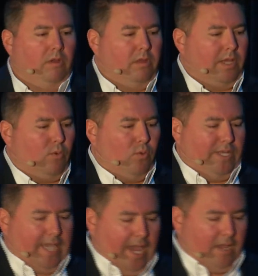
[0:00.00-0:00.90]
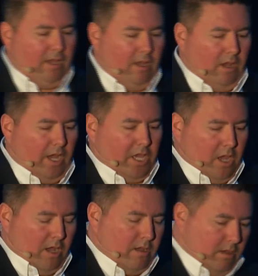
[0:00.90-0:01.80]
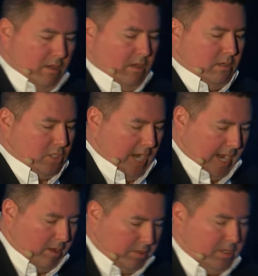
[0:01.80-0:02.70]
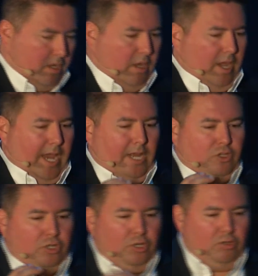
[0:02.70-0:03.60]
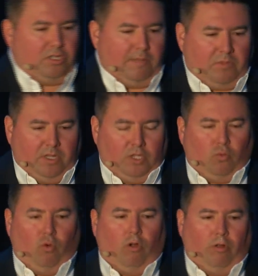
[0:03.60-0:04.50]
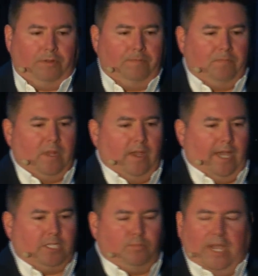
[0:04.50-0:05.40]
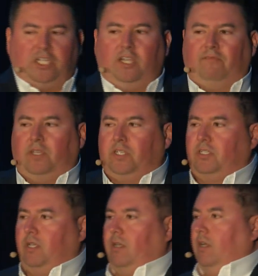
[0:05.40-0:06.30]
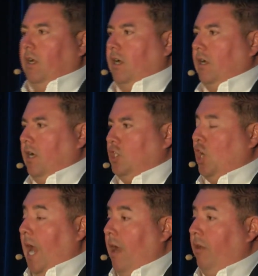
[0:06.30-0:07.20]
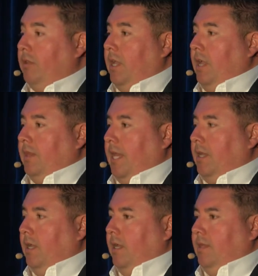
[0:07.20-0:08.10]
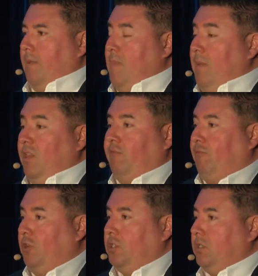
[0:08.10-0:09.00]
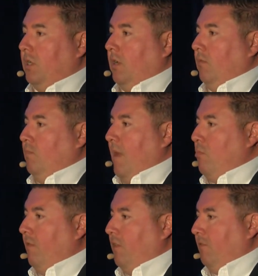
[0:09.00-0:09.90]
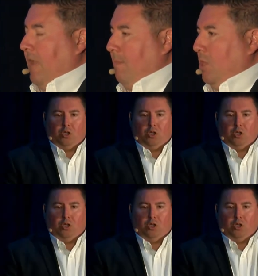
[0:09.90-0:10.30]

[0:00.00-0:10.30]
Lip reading: that when we take a young child and introduce them to this world, especially if this is a child that may be the first member of their family to